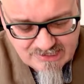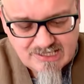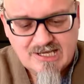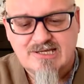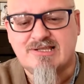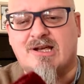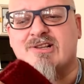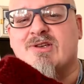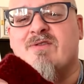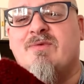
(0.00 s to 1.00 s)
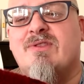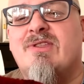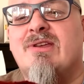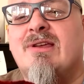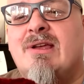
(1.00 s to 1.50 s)
it starts off with
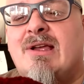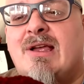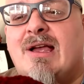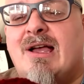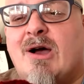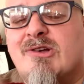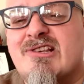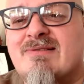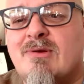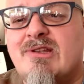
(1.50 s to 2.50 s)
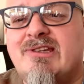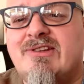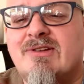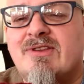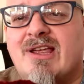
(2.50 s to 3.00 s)
on a small
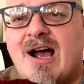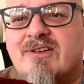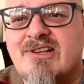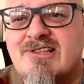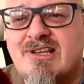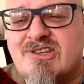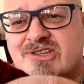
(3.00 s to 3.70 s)
needle, the garter stitch,